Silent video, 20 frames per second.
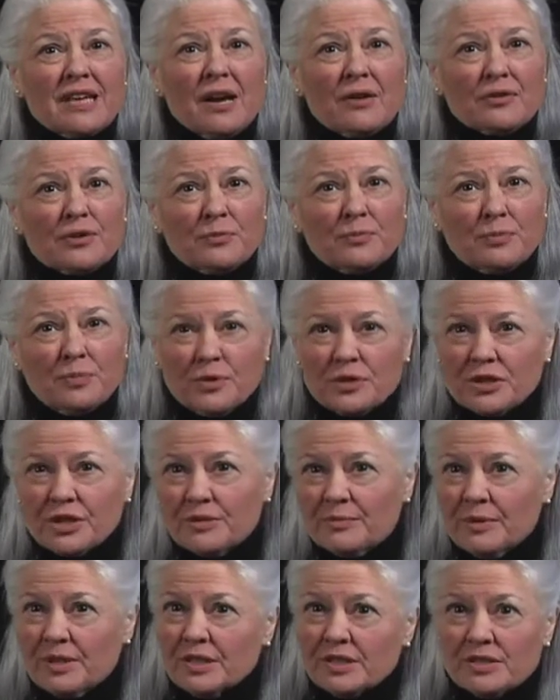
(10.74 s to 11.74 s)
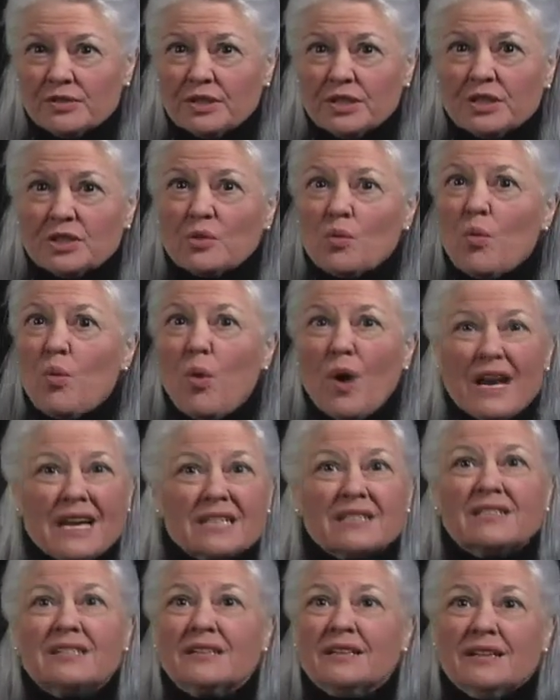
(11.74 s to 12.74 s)
how the Bush administration
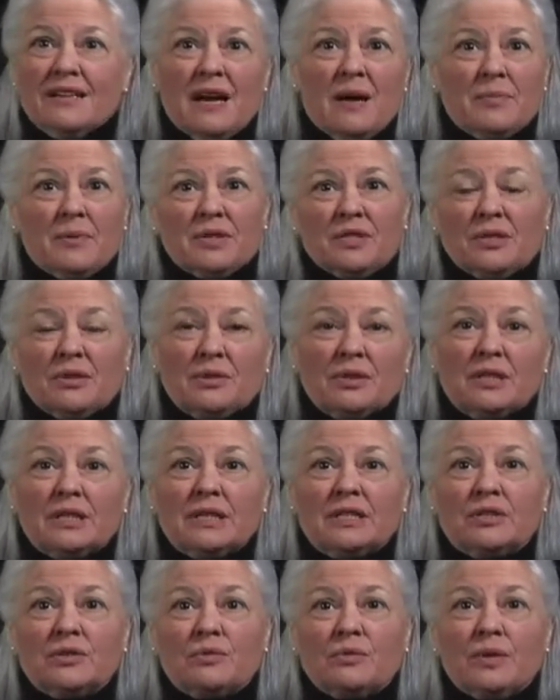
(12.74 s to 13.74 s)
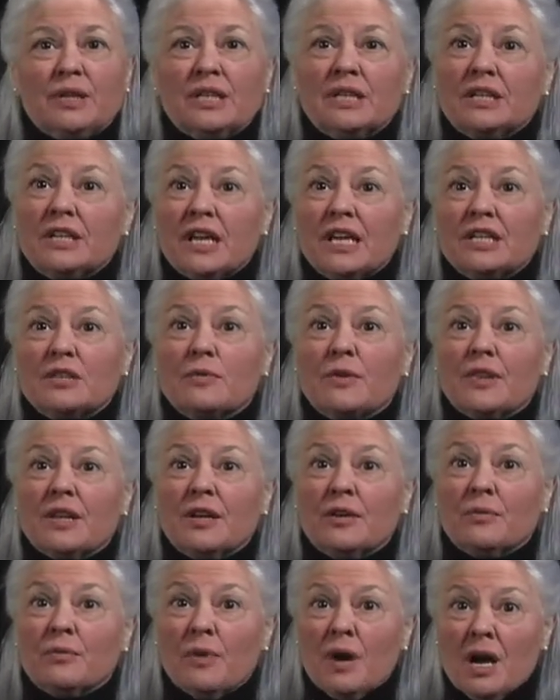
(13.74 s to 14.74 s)
wasted an opportunity to re-engage
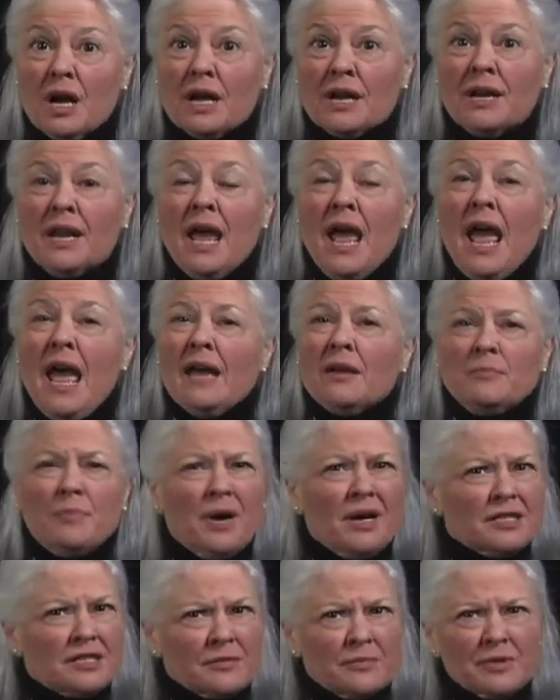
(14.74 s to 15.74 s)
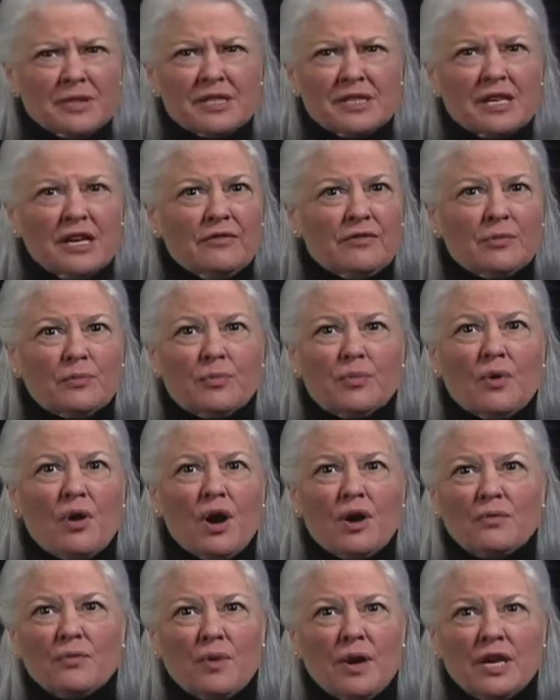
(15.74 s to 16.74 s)
with Iran and possibly solve a
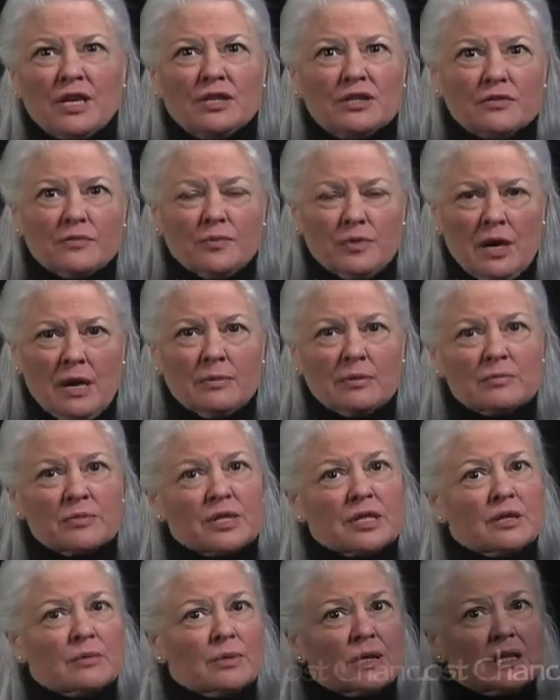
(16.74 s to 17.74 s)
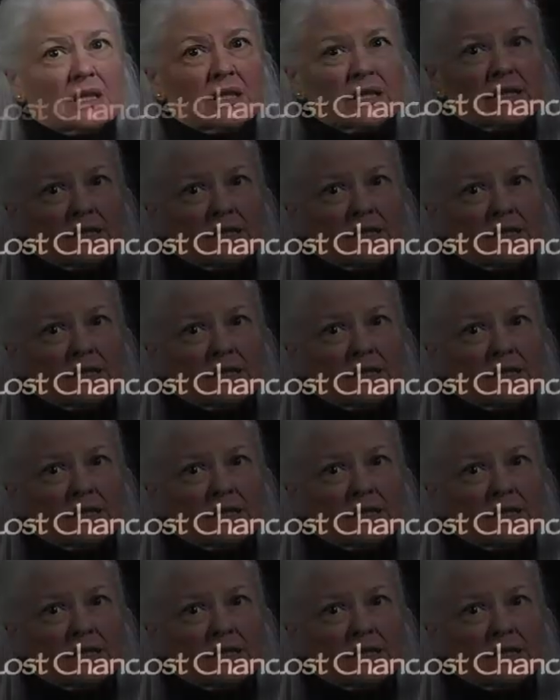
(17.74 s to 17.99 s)
broad range of problems in the Middle